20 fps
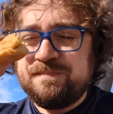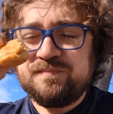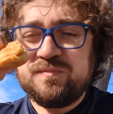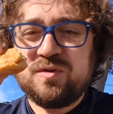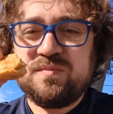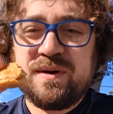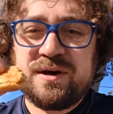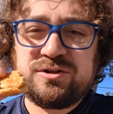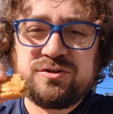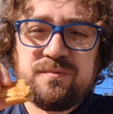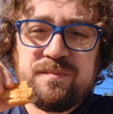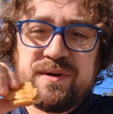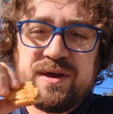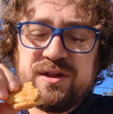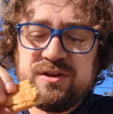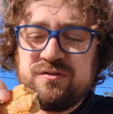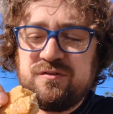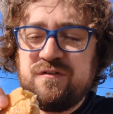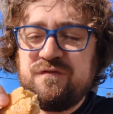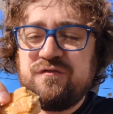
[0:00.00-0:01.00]
special
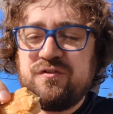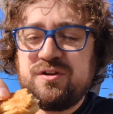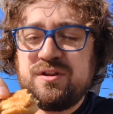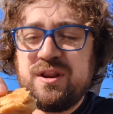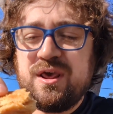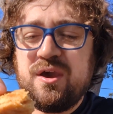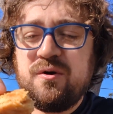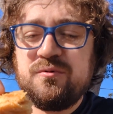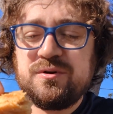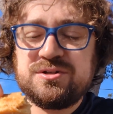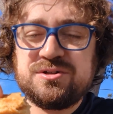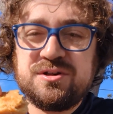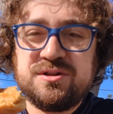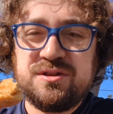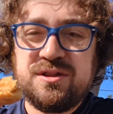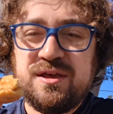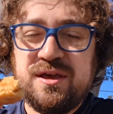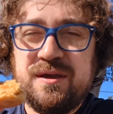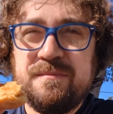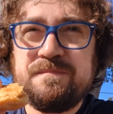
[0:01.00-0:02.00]
pastry for today, which is
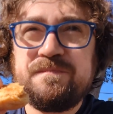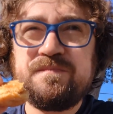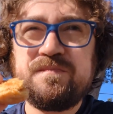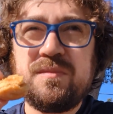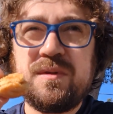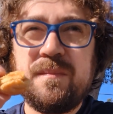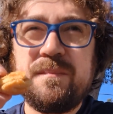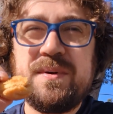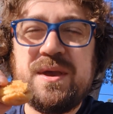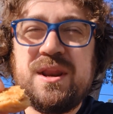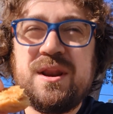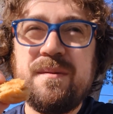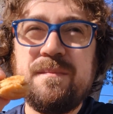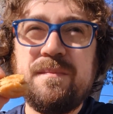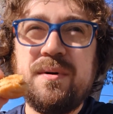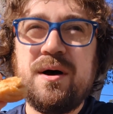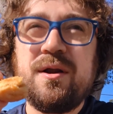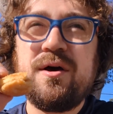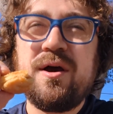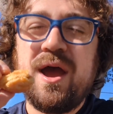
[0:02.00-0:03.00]
the peanut
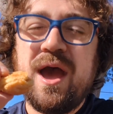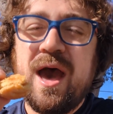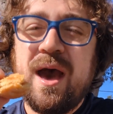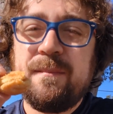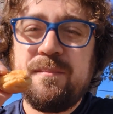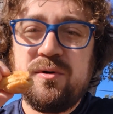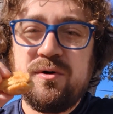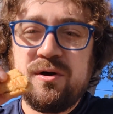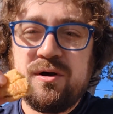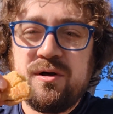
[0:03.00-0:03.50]
butter apple